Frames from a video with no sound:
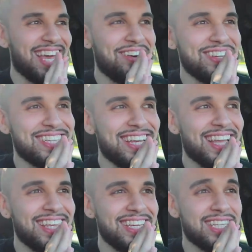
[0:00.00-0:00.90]
can't wait to
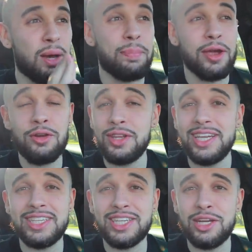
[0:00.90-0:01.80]
get this.
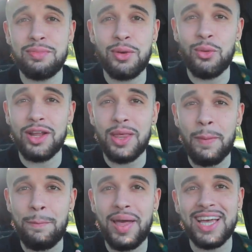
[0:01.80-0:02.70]
Apparently it's gonna be one of
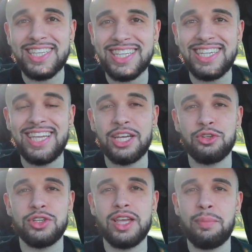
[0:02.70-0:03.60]
the best
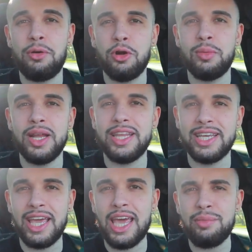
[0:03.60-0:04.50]
electric type Pokemon in the
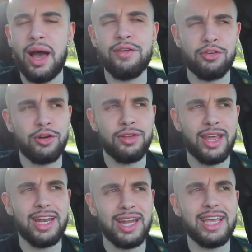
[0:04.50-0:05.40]
game. I've heard
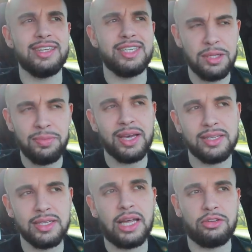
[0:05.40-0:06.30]
that it is the
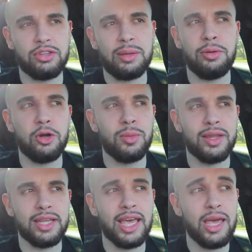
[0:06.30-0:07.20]
best electric type Pokemon
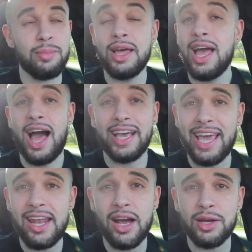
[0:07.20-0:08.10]
in the game. I
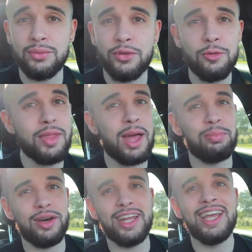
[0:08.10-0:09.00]
cannot confirm that,
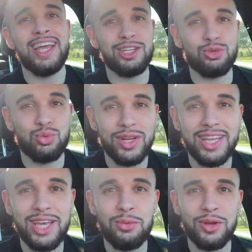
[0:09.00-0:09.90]
but it's
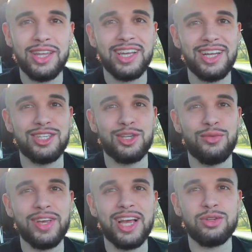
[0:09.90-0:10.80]
really, really good. So
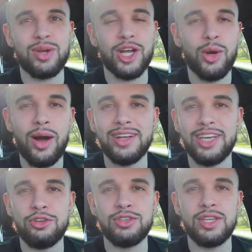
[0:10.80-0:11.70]
if you guys want to go out and
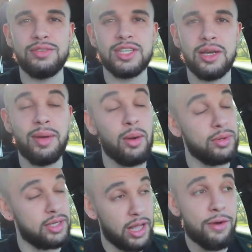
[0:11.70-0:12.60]
get yourself some, I
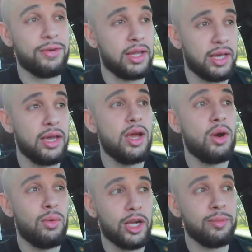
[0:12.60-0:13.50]
would definitely
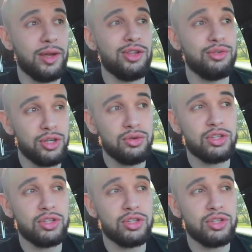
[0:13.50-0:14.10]
recommend you do